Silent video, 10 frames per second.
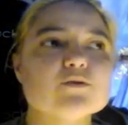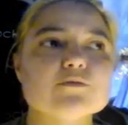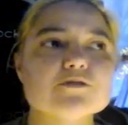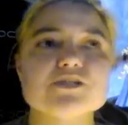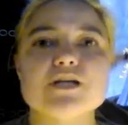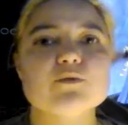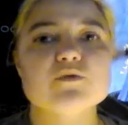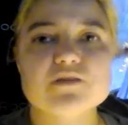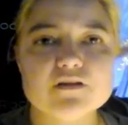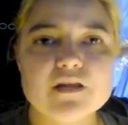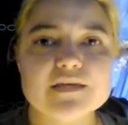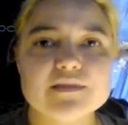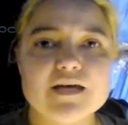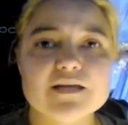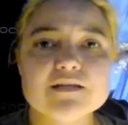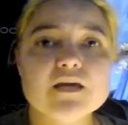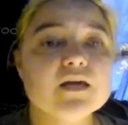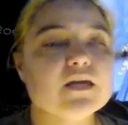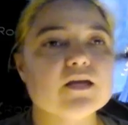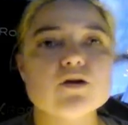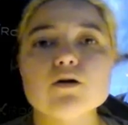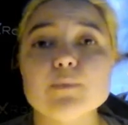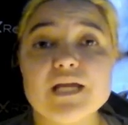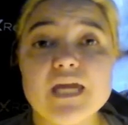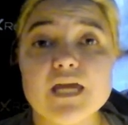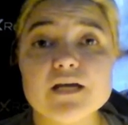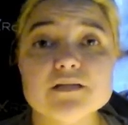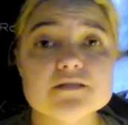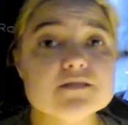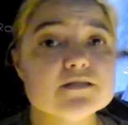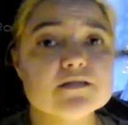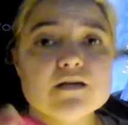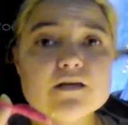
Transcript: crochet with it like that. It hurt my hands.